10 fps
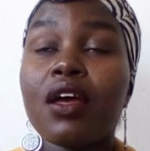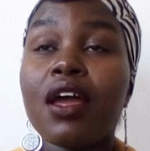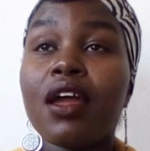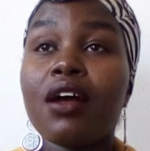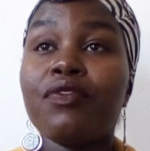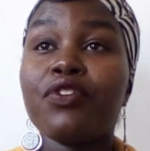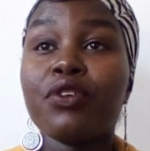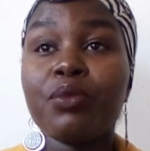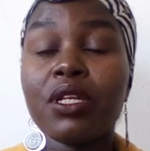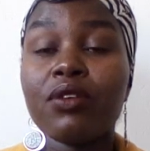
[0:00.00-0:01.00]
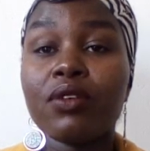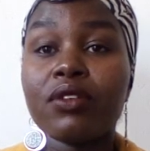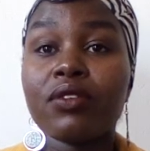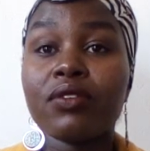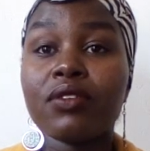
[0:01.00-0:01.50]
I have so many
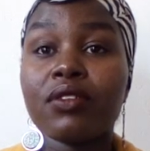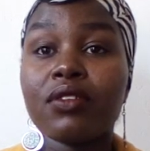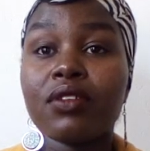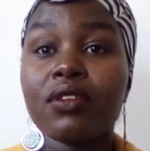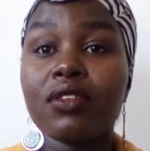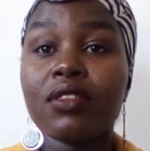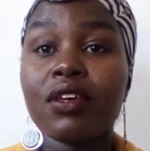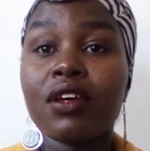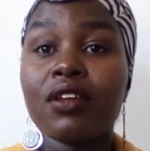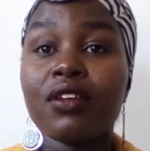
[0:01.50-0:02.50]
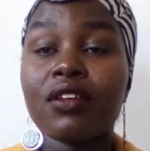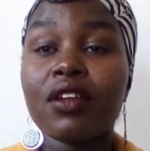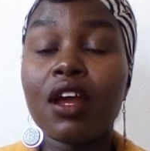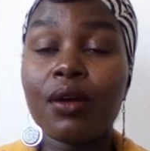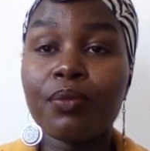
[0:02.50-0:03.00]
questions that
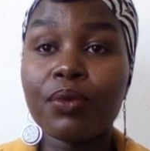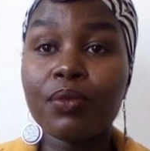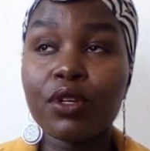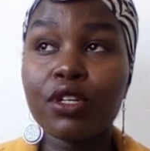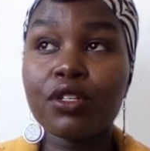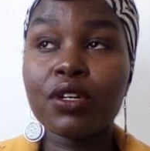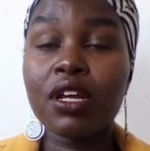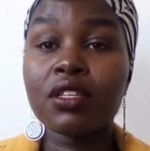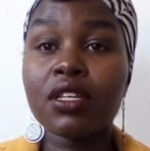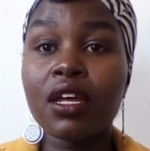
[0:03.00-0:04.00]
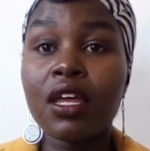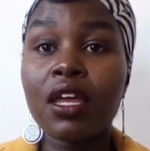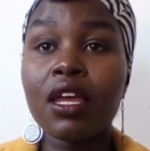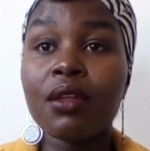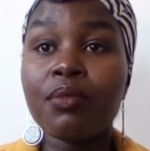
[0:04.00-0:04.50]
I'm going to answer,
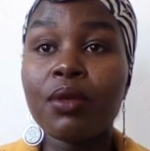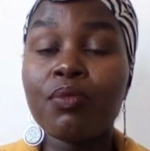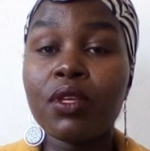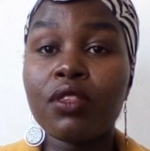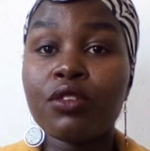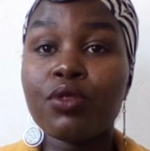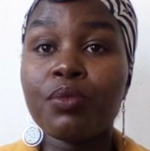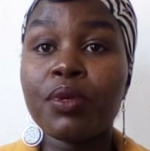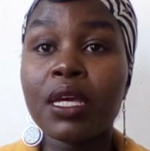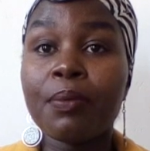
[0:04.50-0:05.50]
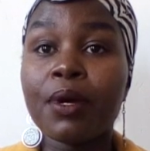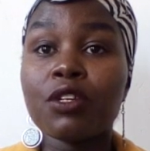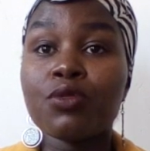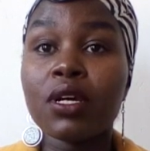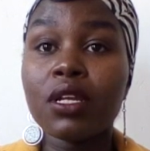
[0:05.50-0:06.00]
and maybe this will be a
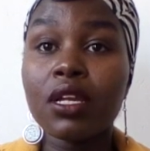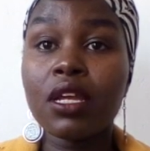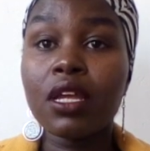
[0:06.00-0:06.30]
part 1,